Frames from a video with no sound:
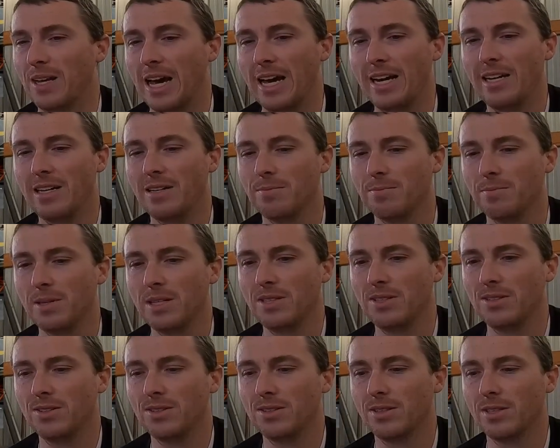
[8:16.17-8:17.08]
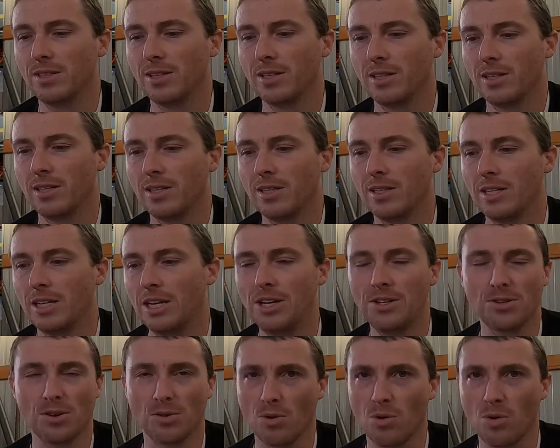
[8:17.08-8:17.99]
I didn't miss
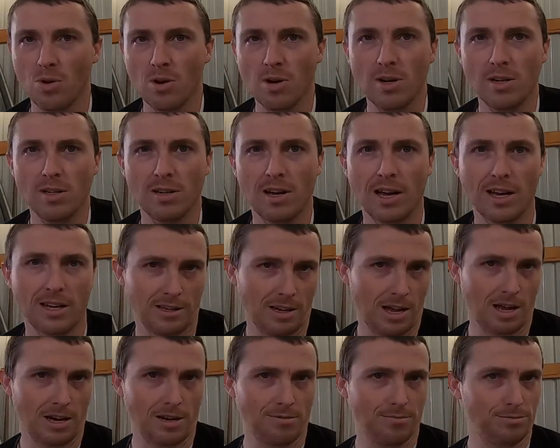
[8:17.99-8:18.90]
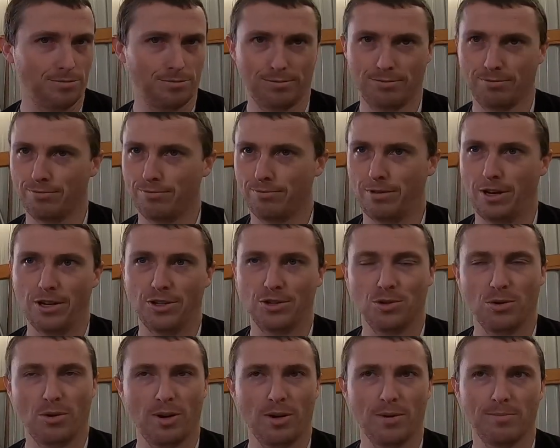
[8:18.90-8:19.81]
either or. I kind of
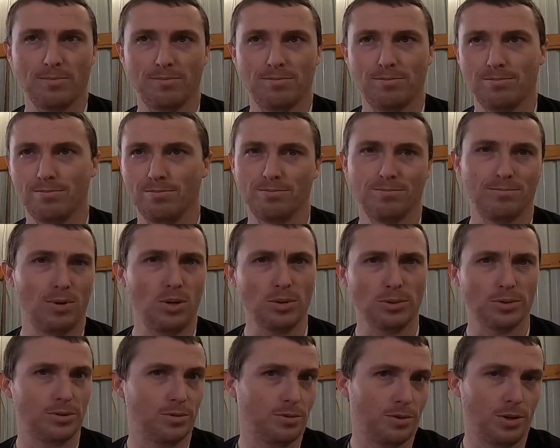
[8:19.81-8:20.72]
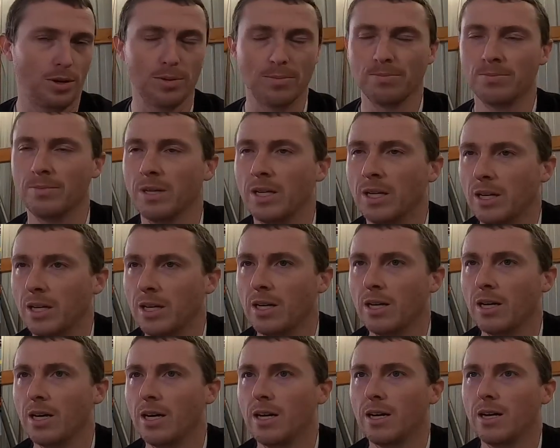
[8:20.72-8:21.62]
enjoy both, so
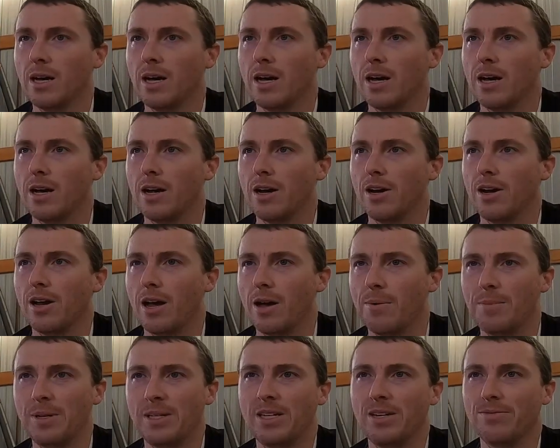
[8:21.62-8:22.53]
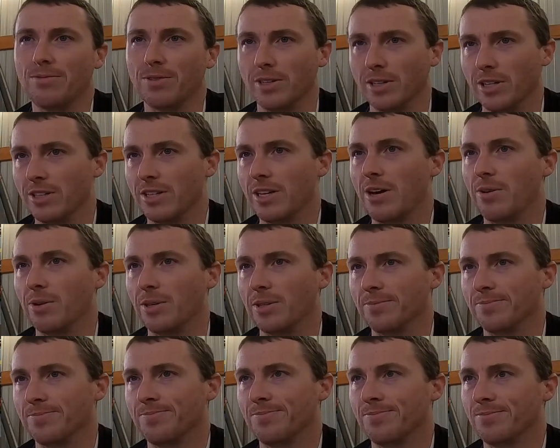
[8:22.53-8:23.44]
I'm indifferent on that one.